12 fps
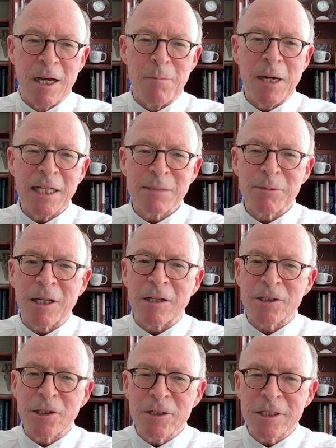A possible
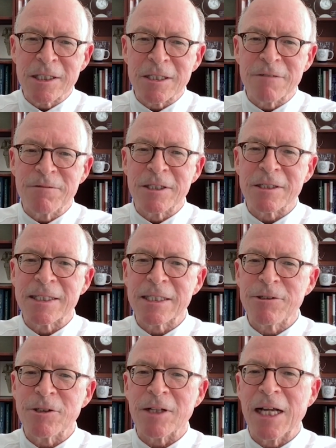alternative to
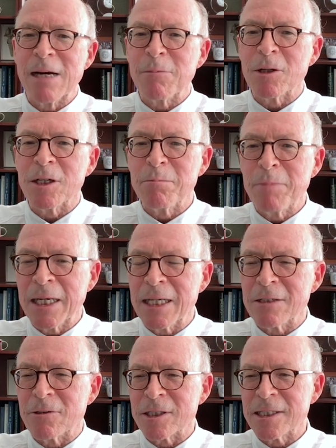serial amyloid
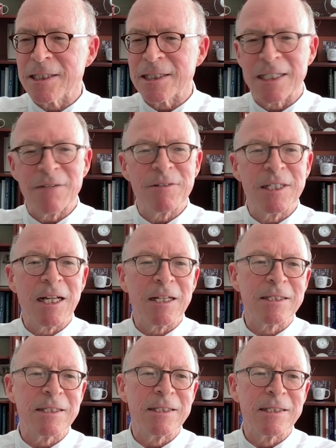PET or CSF
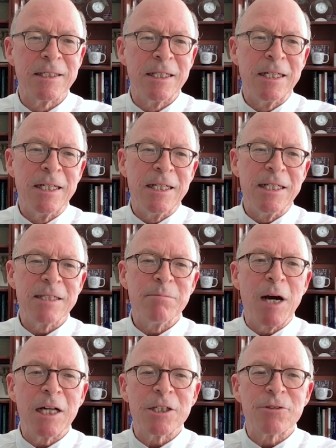analyses is
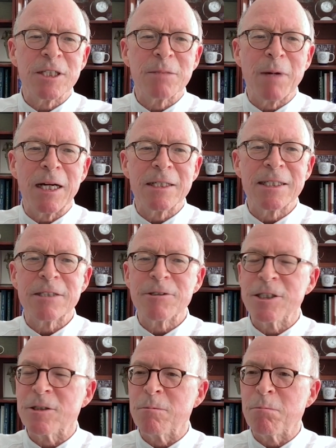monitoring by
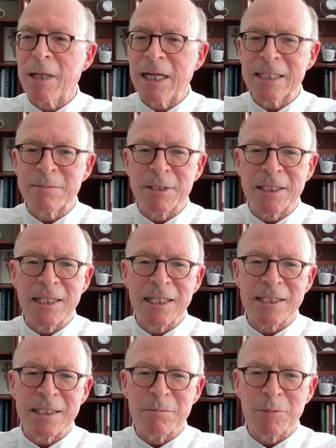serial plasma
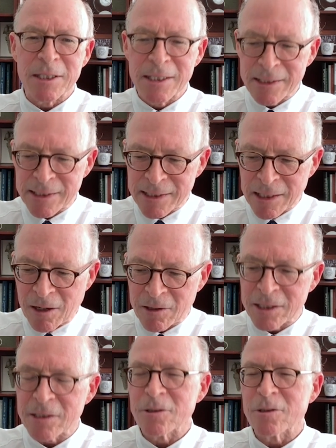testing, but this is
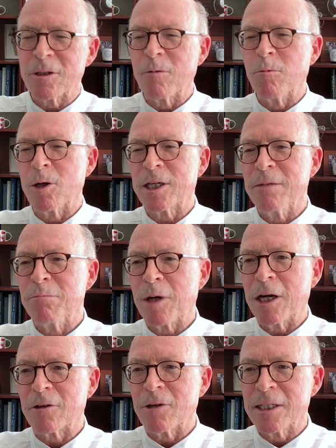also a work in
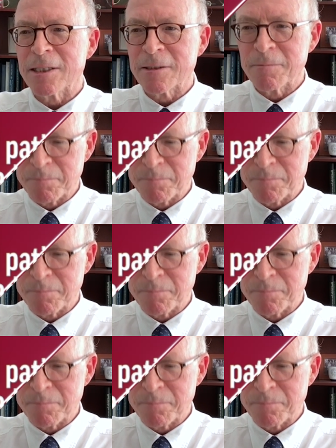progress.